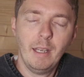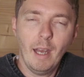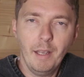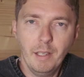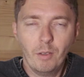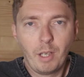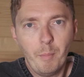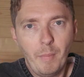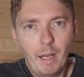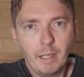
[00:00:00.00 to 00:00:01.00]
and then I'll
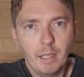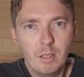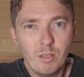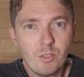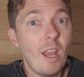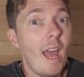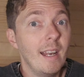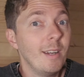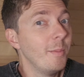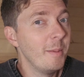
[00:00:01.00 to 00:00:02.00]
come back and chat a
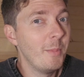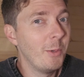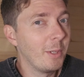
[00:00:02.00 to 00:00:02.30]
little bit more,